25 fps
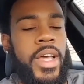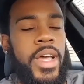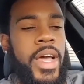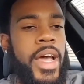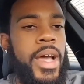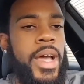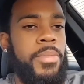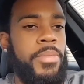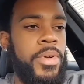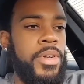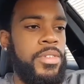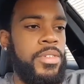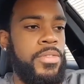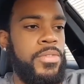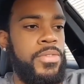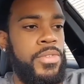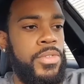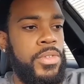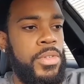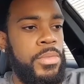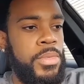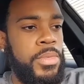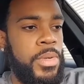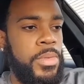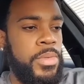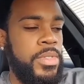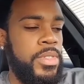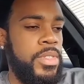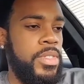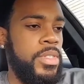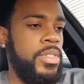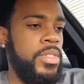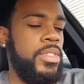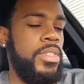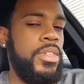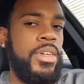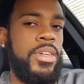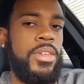High pressure fuel pump was
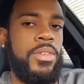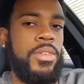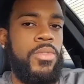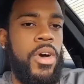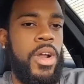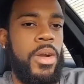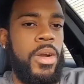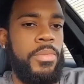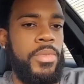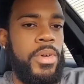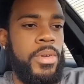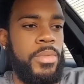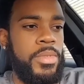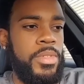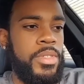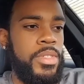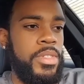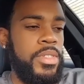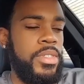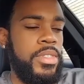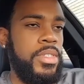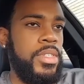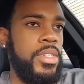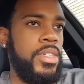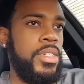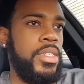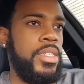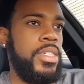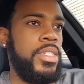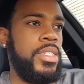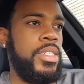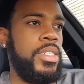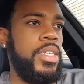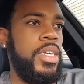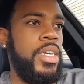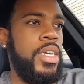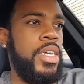just done, the water pump was just done.